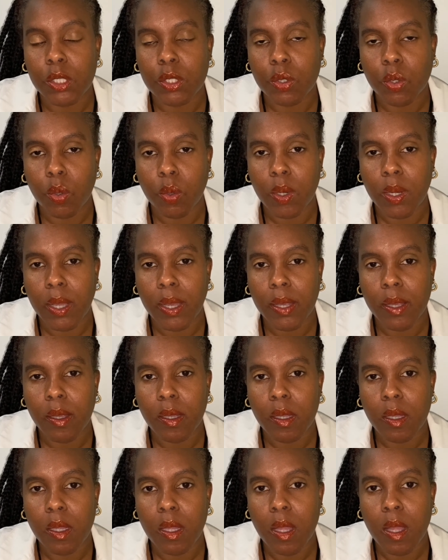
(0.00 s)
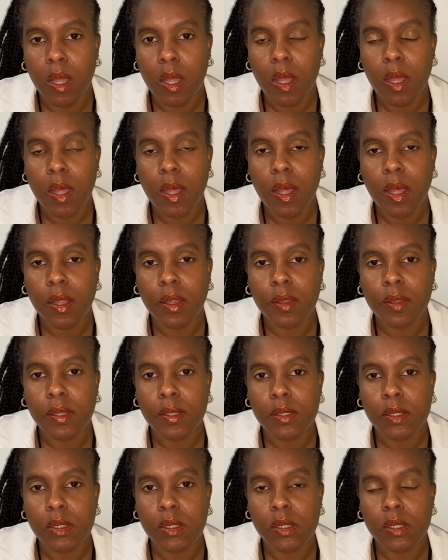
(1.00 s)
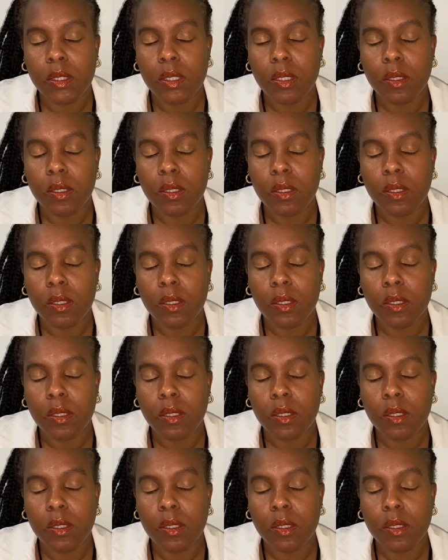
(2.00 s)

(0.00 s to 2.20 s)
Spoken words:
coli, and this